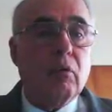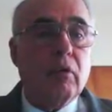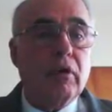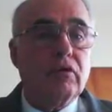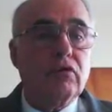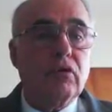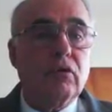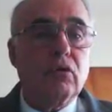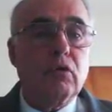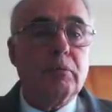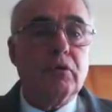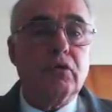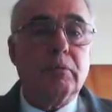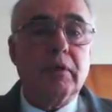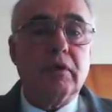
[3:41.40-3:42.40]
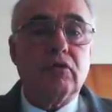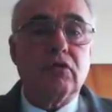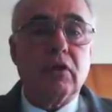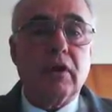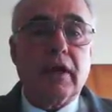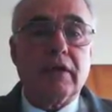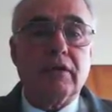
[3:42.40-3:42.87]
Once a group has been
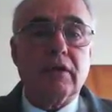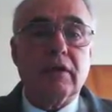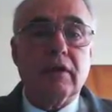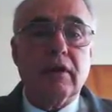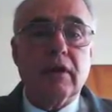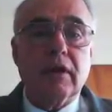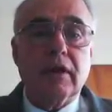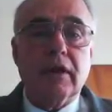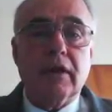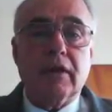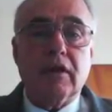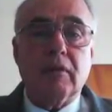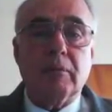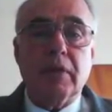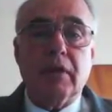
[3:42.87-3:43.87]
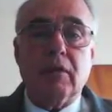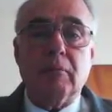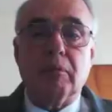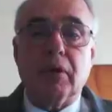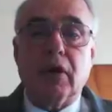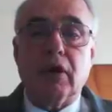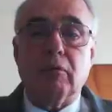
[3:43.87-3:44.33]
selected, it can be
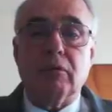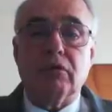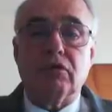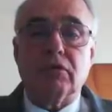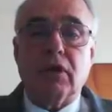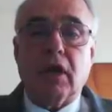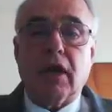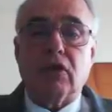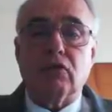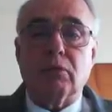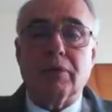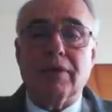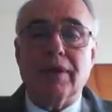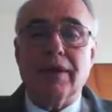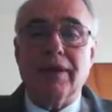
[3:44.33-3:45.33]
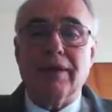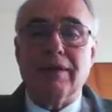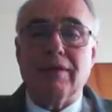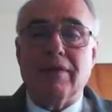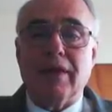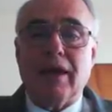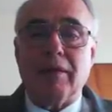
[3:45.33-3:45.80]
compared with stocks
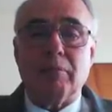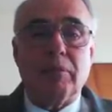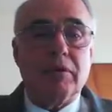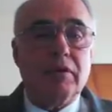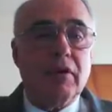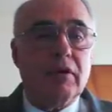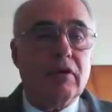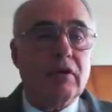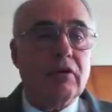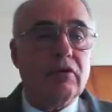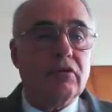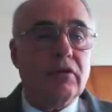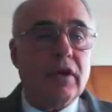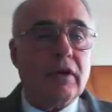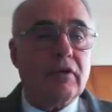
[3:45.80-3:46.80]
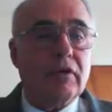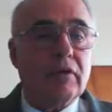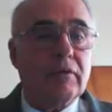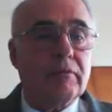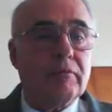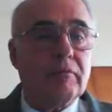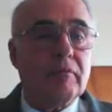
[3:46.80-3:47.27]
within that particular
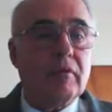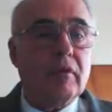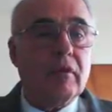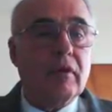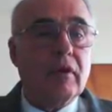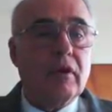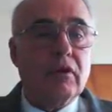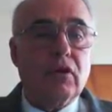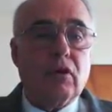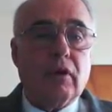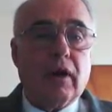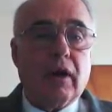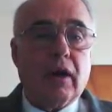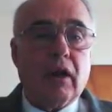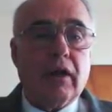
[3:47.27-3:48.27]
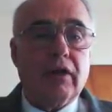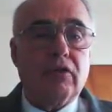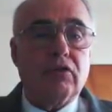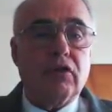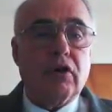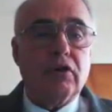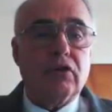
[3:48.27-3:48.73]
sector. Your
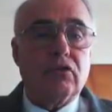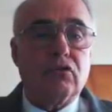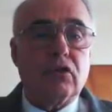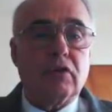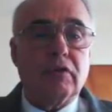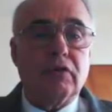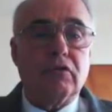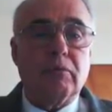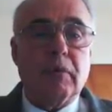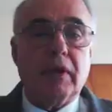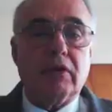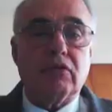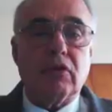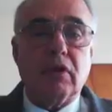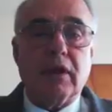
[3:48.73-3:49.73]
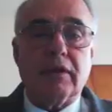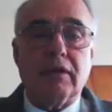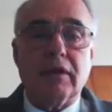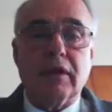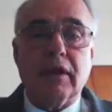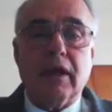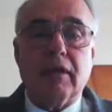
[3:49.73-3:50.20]
online charting service makes
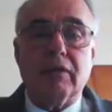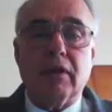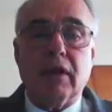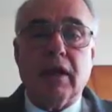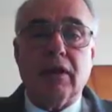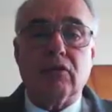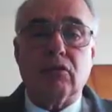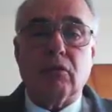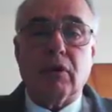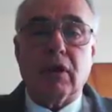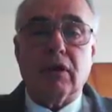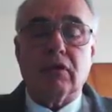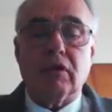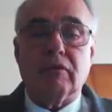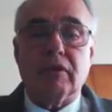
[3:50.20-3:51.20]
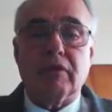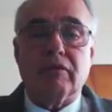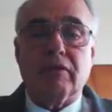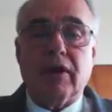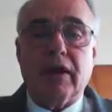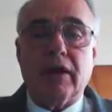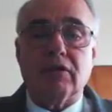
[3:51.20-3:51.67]
selecting candidates relatively
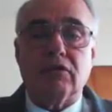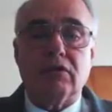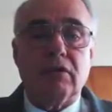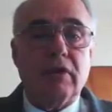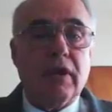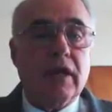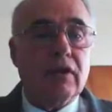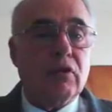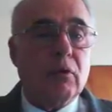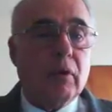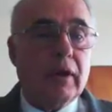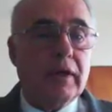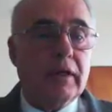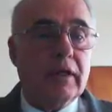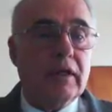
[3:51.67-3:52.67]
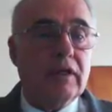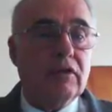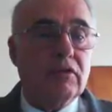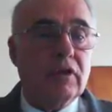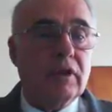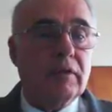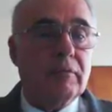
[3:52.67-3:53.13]
fast and quite
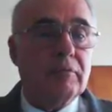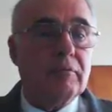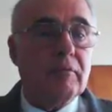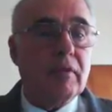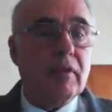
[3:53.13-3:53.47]
easy.